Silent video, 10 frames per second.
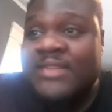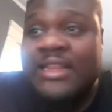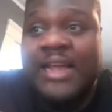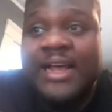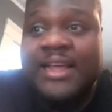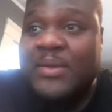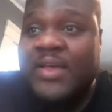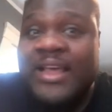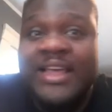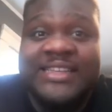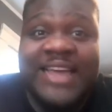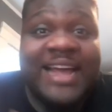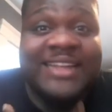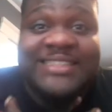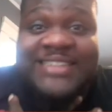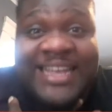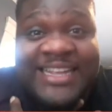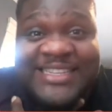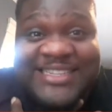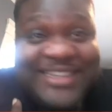like it got
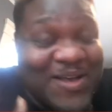tense.